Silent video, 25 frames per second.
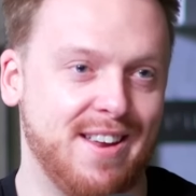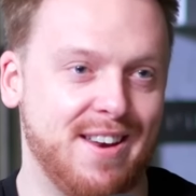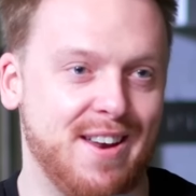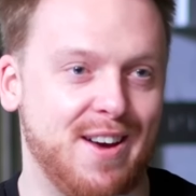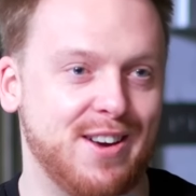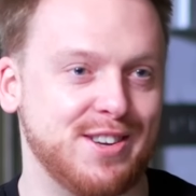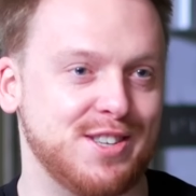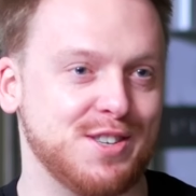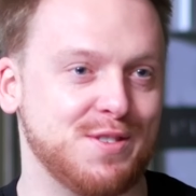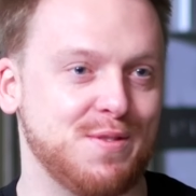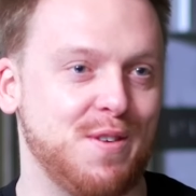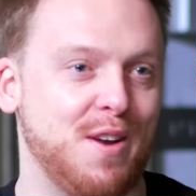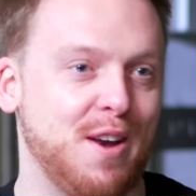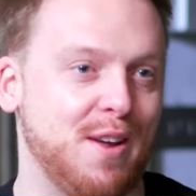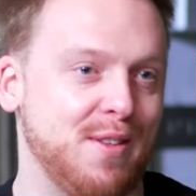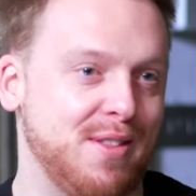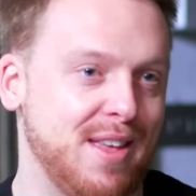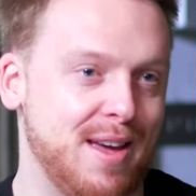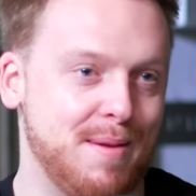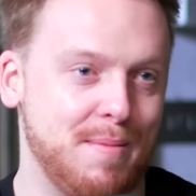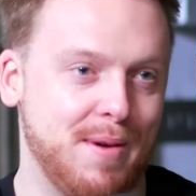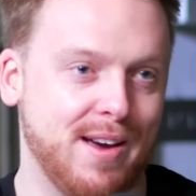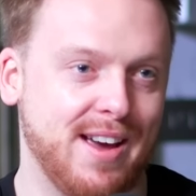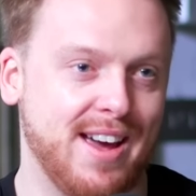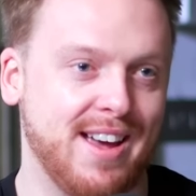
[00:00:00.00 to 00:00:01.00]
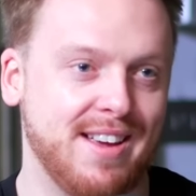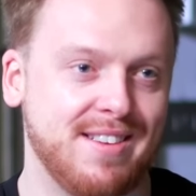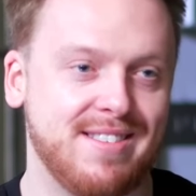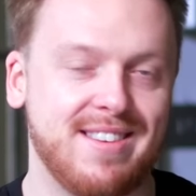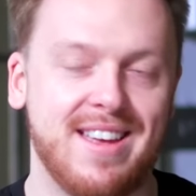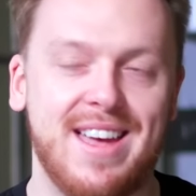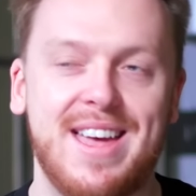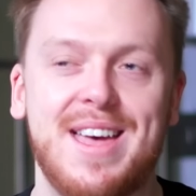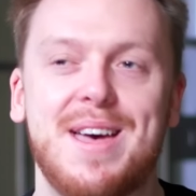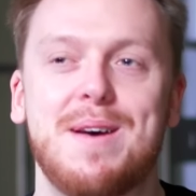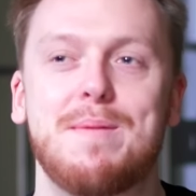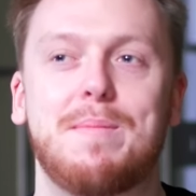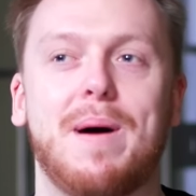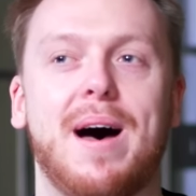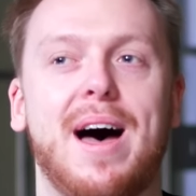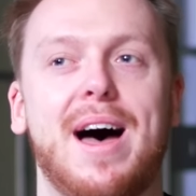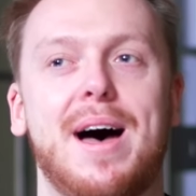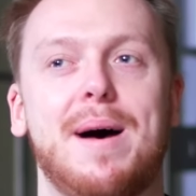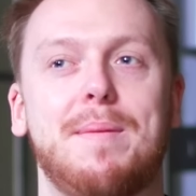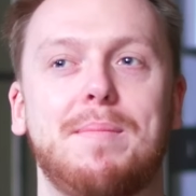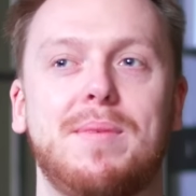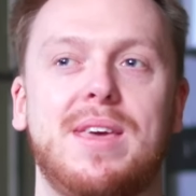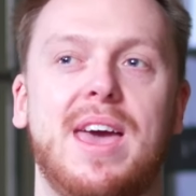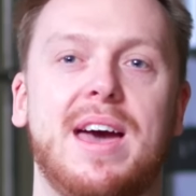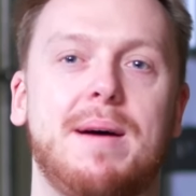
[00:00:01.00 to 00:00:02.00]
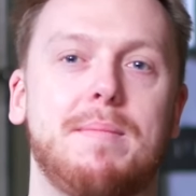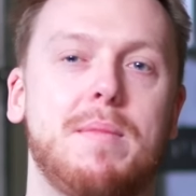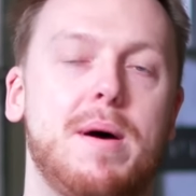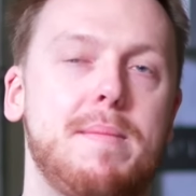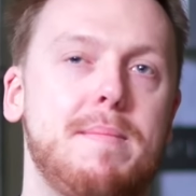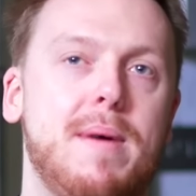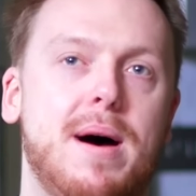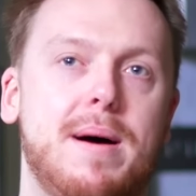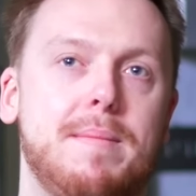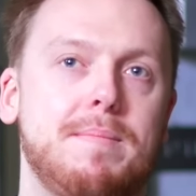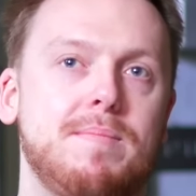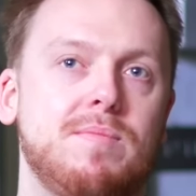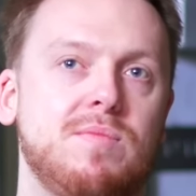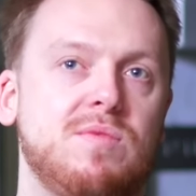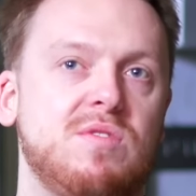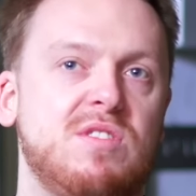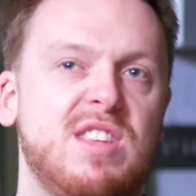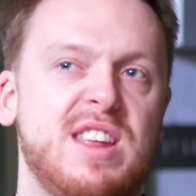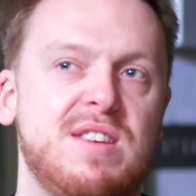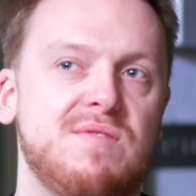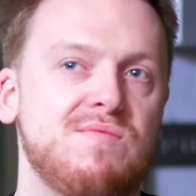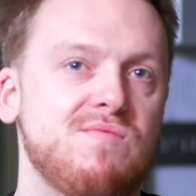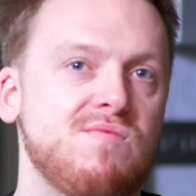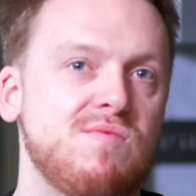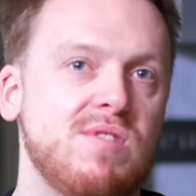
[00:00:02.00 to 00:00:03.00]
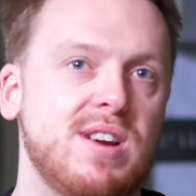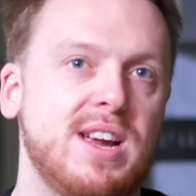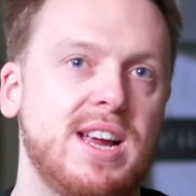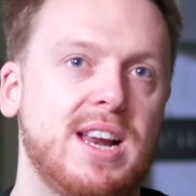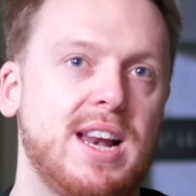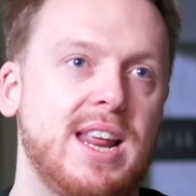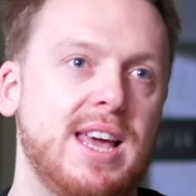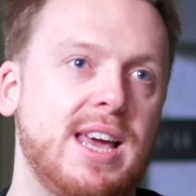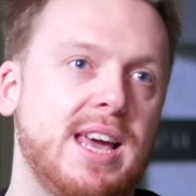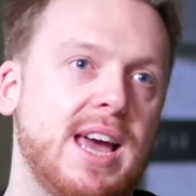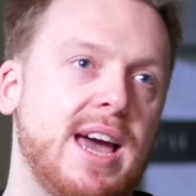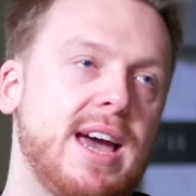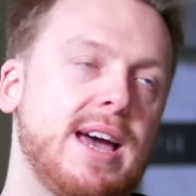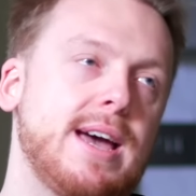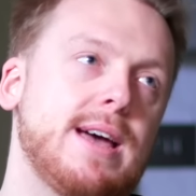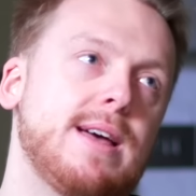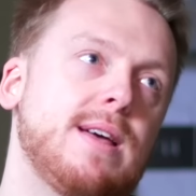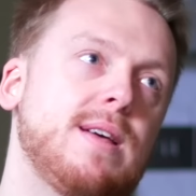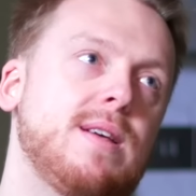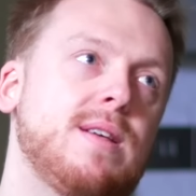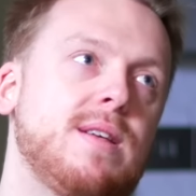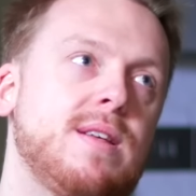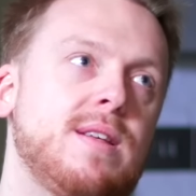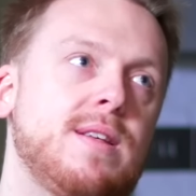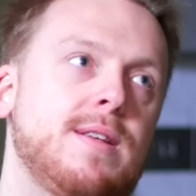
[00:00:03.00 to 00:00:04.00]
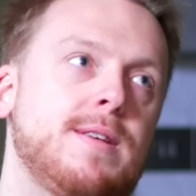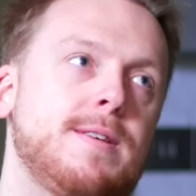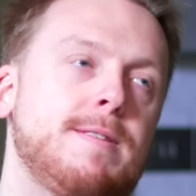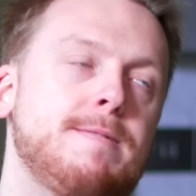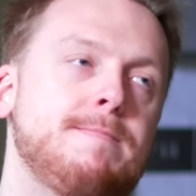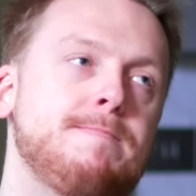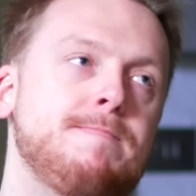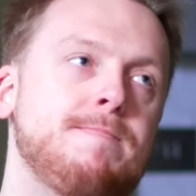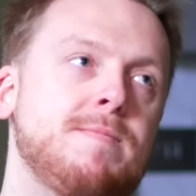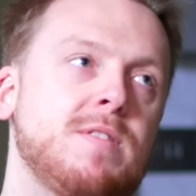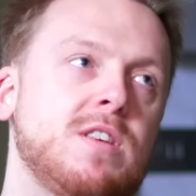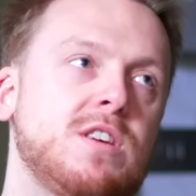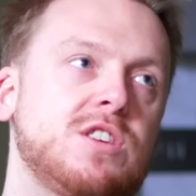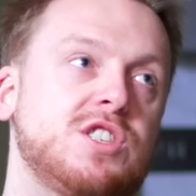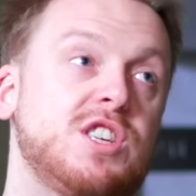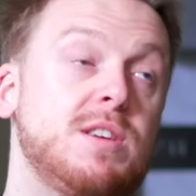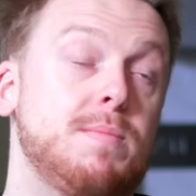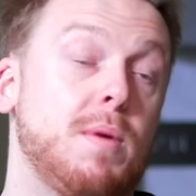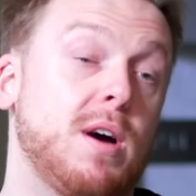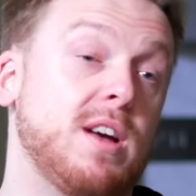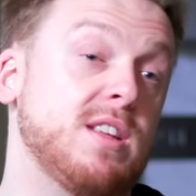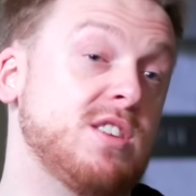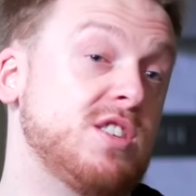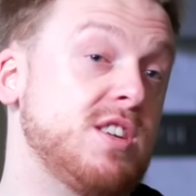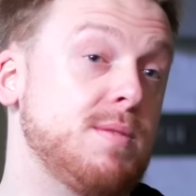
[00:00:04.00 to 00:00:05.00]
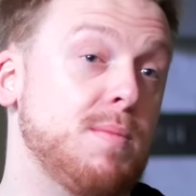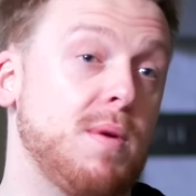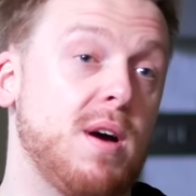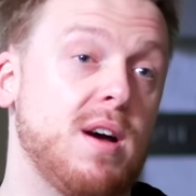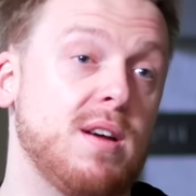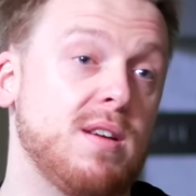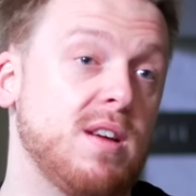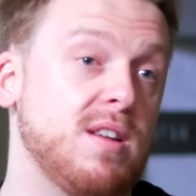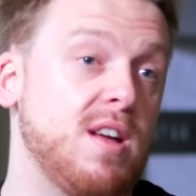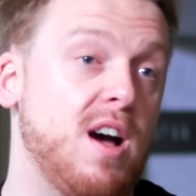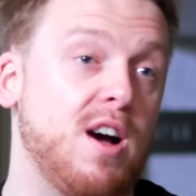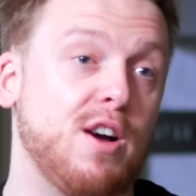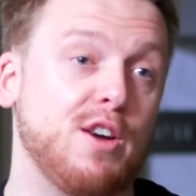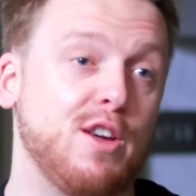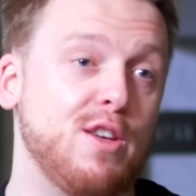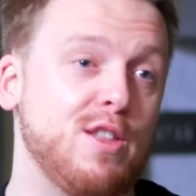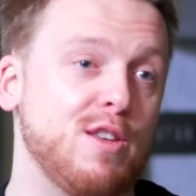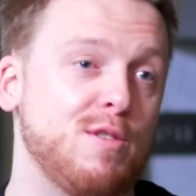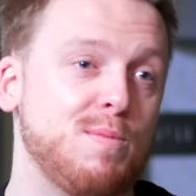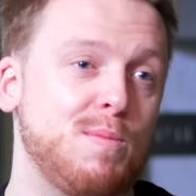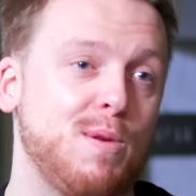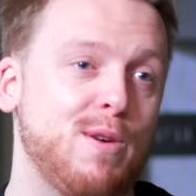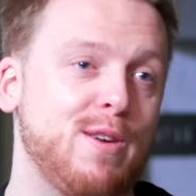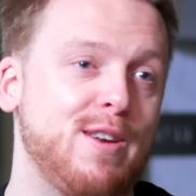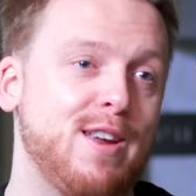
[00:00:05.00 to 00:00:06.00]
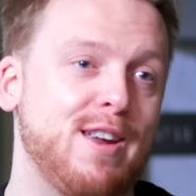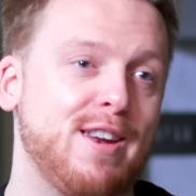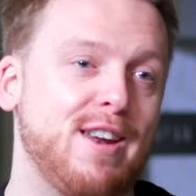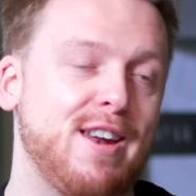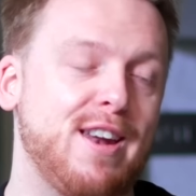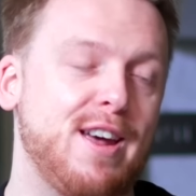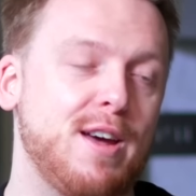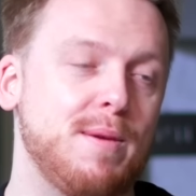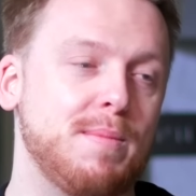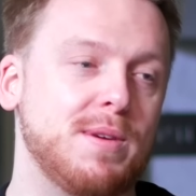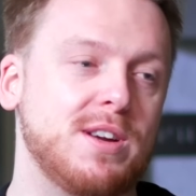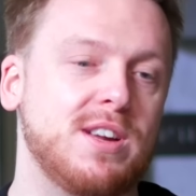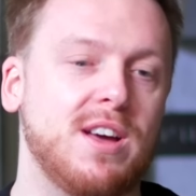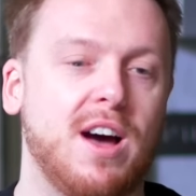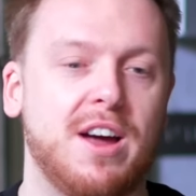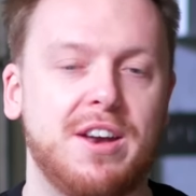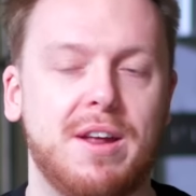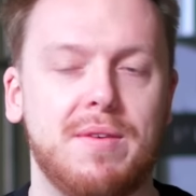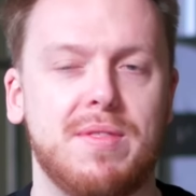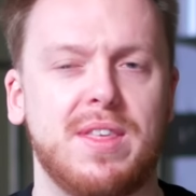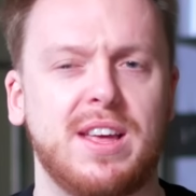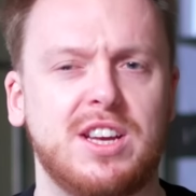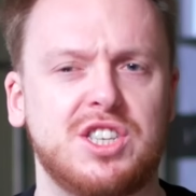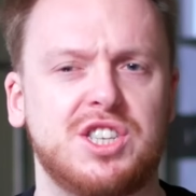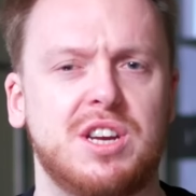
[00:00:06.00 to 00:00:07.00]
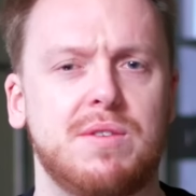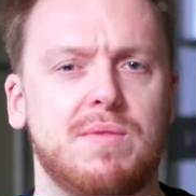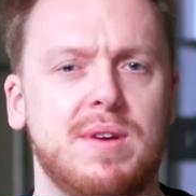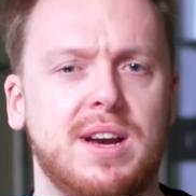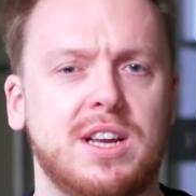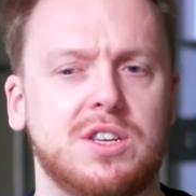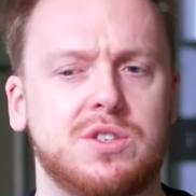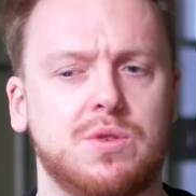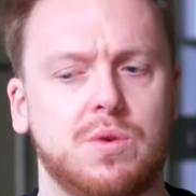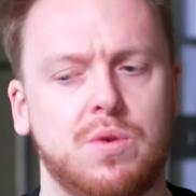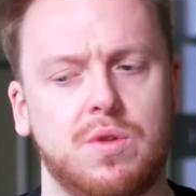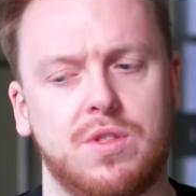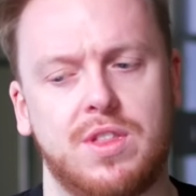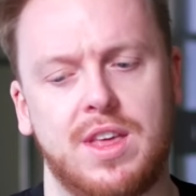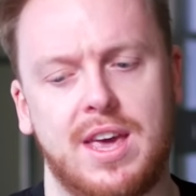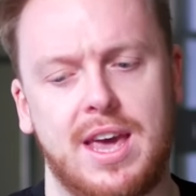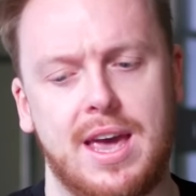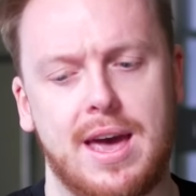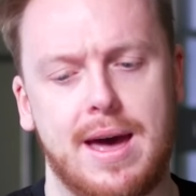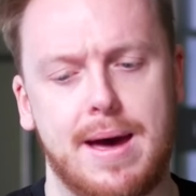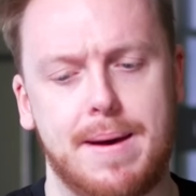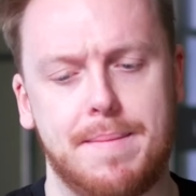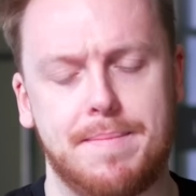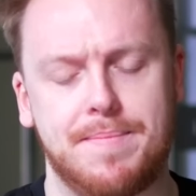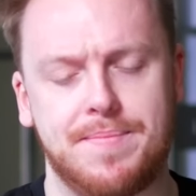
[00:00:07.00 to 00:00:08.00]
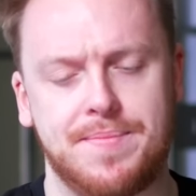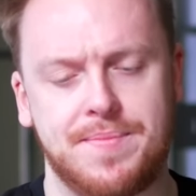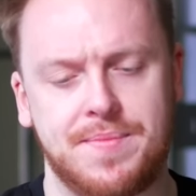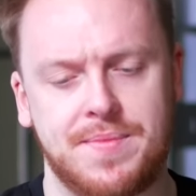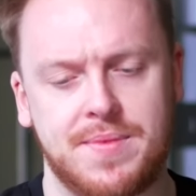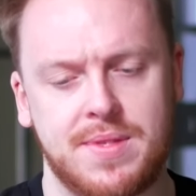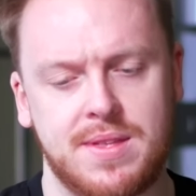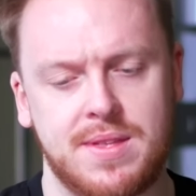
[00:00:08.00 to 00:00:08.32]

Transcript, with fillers: and i just followed them i guess but um yeah my mum didn't really get she might she might argue this point i don't know but i don't think she really saw the um